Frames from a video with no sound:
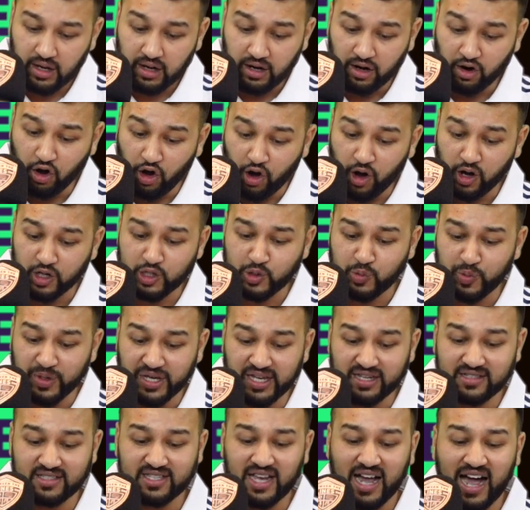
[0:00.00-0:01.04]
Last
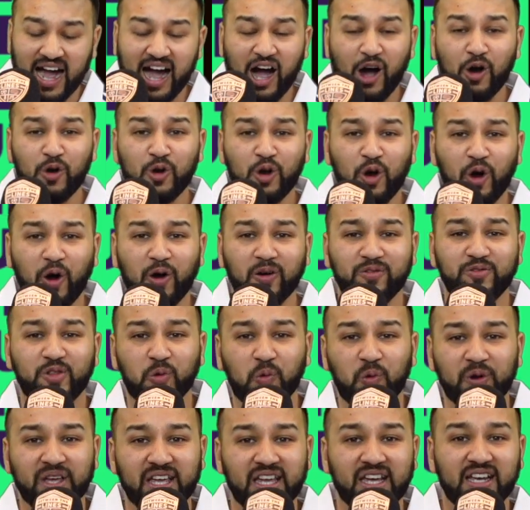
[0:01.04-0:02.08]
week's howler of the
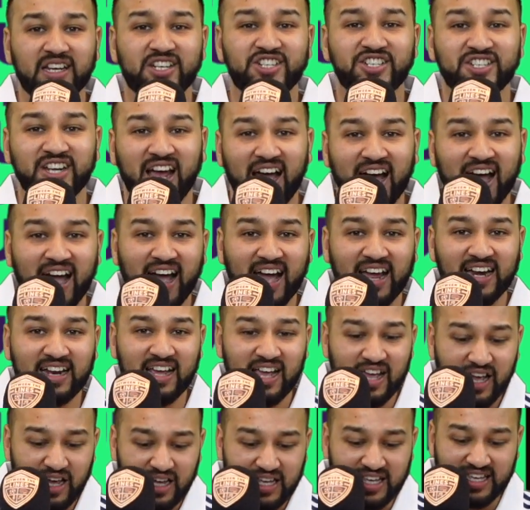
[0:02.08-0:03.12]
week, Shahan
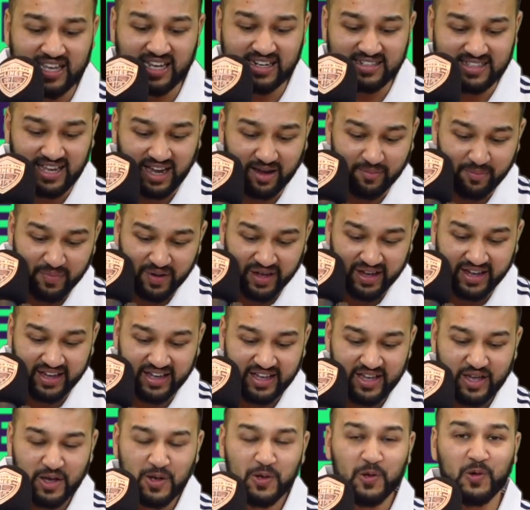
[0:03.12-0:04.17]
Kitabe,
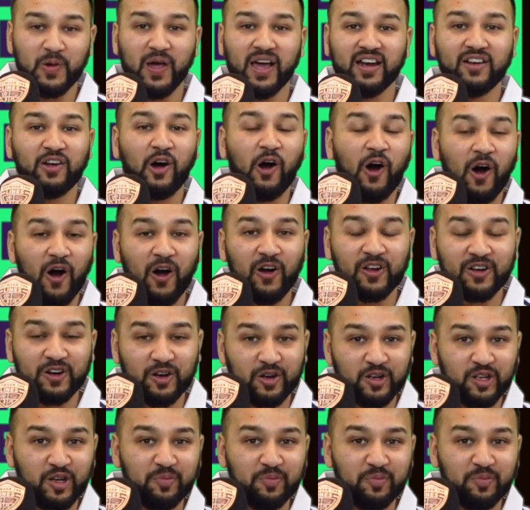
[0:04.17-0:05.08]
who had Haaland